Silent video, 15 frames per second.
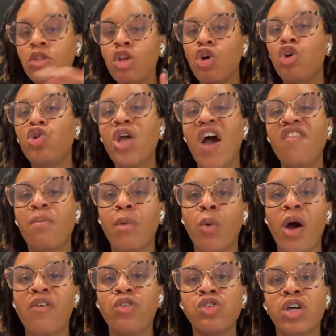or do you have a
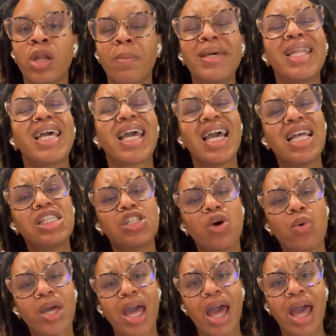midwife who's going to be like, it's
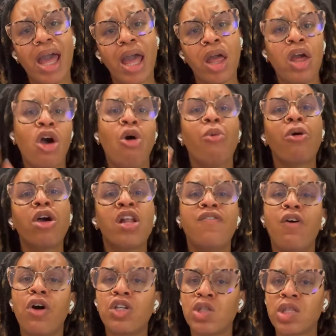okay, we're going to
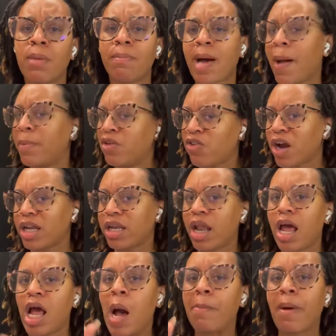focus on the mommy right
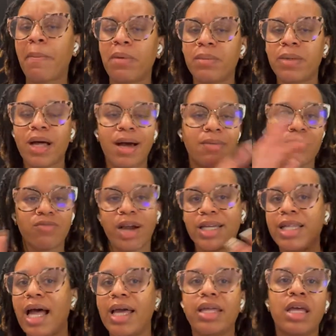now, blah, blah, blah, right?
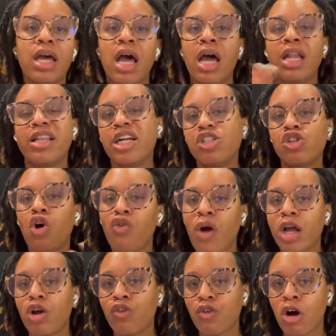Like, there's no
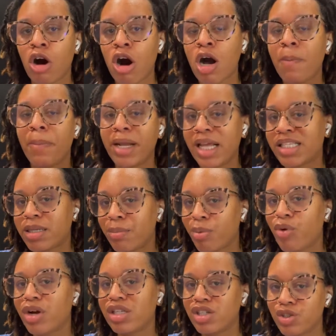right or wrong, but it's
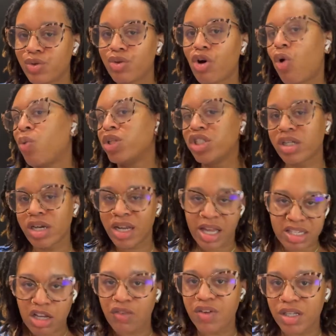important to know what you're getting
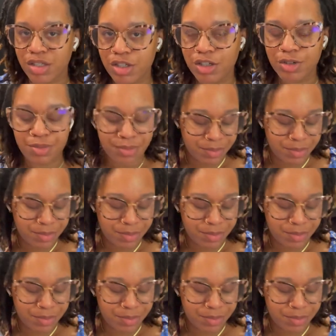yourself into.